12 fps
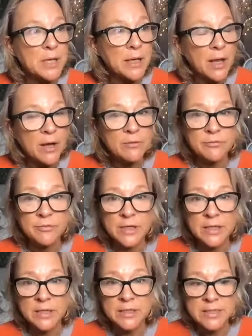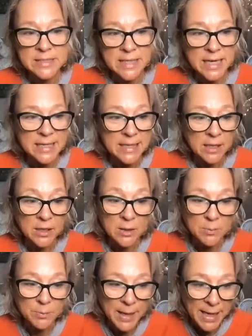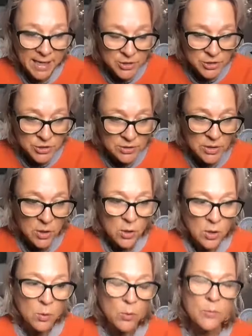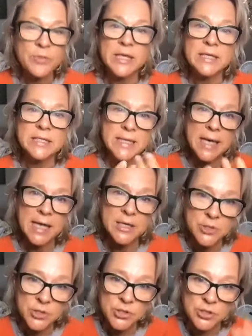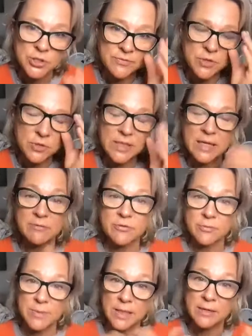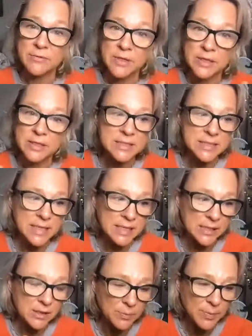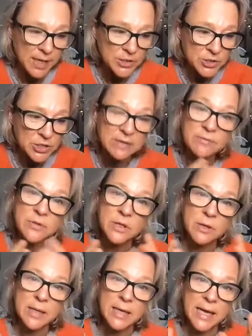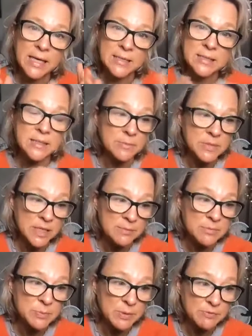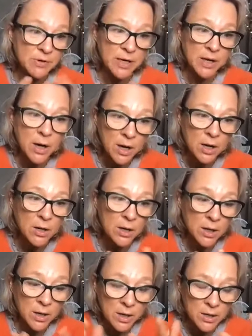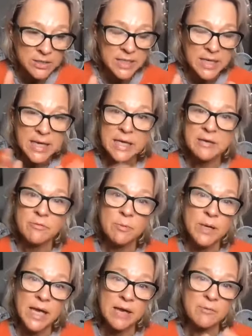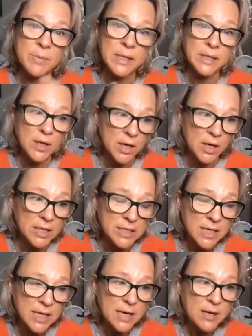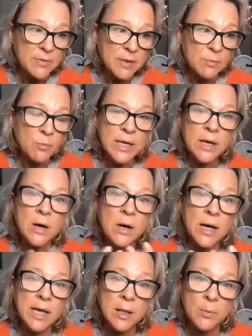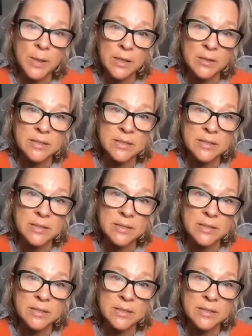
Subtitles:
love and understanding and compassion, or the intention of doing it from love and understanding, compassion, even though it can sometimes be very hard if we have been hurt, then we are helping